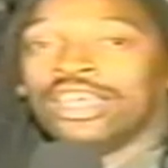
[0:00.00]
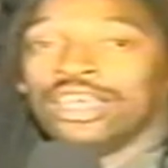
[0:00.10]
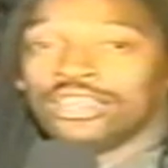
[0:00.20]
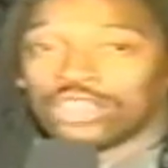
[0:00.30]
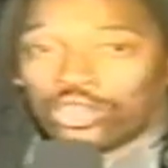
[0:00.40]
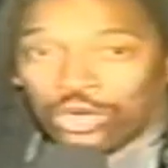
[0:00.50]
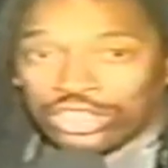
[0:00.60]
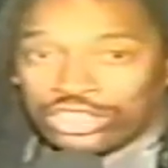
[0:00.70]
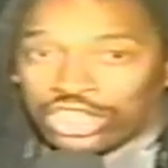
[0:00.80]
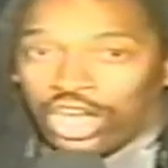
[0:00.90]
it's a good
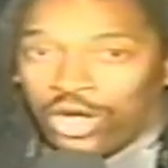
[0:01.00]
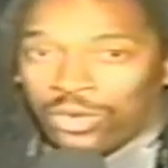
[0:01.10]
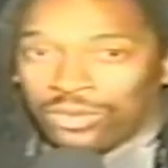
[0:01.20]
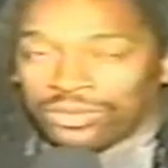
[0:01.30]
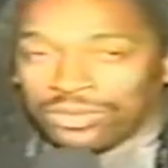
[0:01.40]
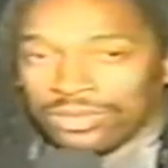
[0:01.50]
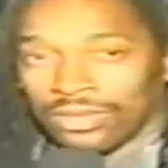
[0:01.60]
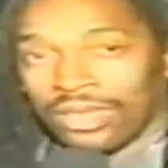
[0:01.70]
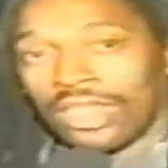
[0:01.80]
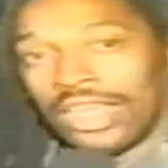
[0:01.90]
show.
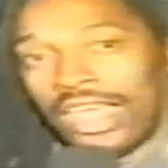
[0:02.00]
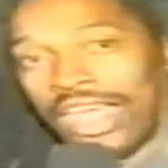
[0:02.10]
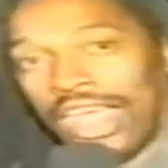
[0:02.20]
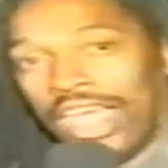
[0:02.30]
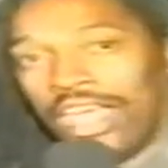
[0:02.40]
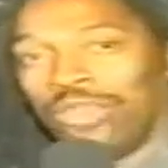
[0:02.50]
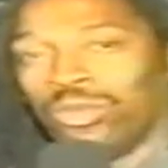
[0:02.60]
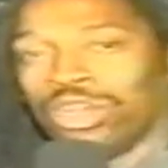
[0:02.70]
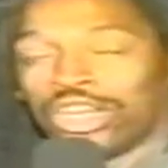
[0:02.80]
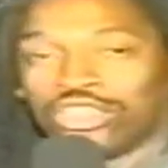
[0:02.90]
And we're
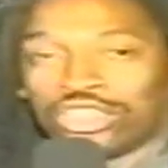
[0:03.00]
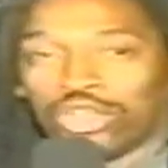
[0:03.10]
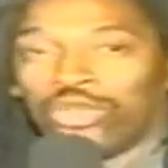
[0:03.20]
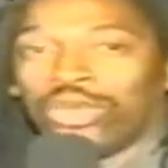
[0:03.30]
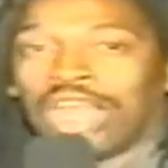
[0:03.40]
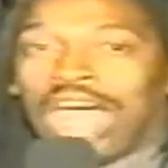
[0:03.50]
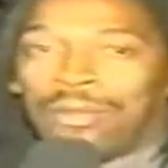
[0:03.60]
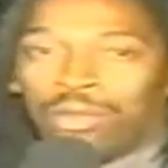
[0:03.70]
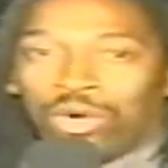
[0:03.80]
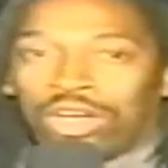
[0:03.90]
going to show you a lot of
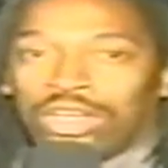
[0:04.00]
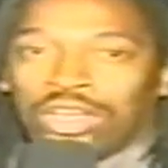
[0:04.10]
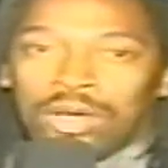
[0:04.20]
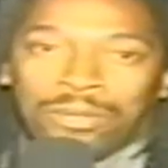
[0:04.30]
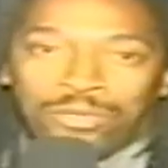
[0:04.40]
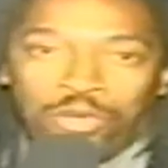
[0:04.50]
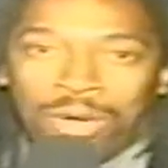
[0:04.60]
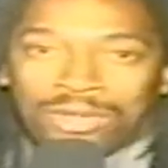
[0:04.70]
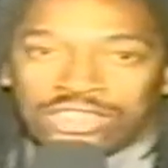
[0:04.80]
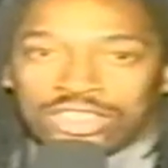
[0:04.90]
more
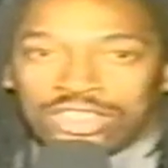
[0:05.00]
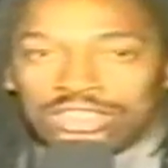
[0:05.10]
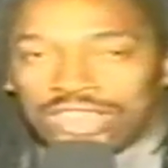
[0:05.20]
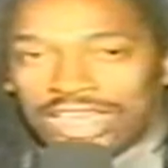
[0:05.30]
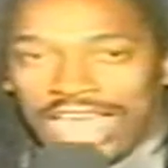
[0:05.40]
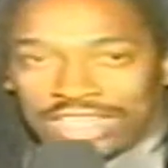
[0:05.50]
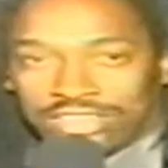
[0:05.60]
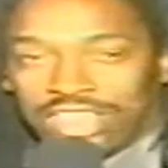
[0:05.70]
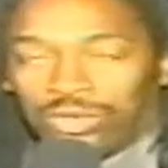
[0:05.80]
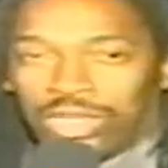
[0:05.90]
performances and
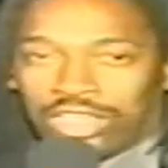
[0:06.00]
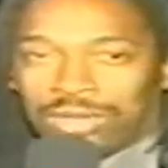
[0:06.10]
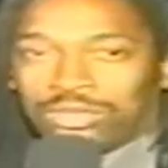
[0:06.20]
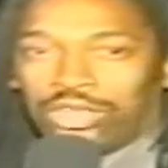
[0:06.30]
Ice-T when he comes